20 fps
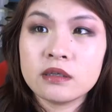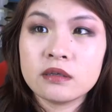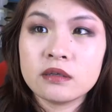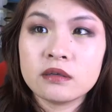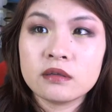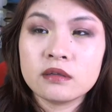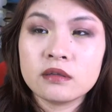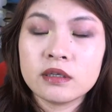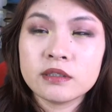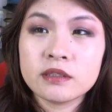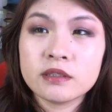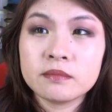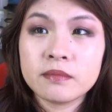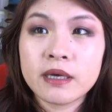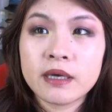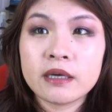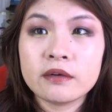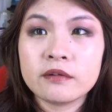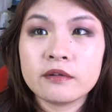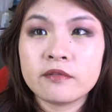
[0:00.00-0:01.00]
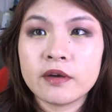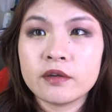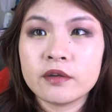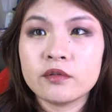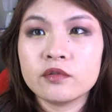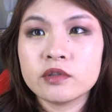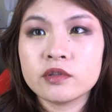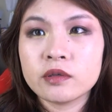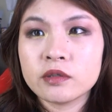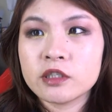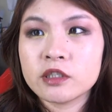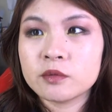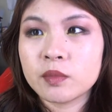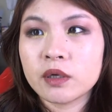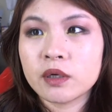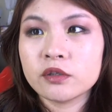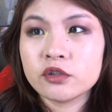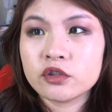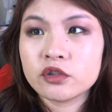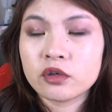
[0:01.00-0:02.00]
it doesn't matter if I use a
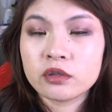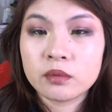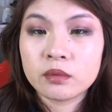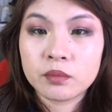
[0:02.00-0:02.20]
sponge or the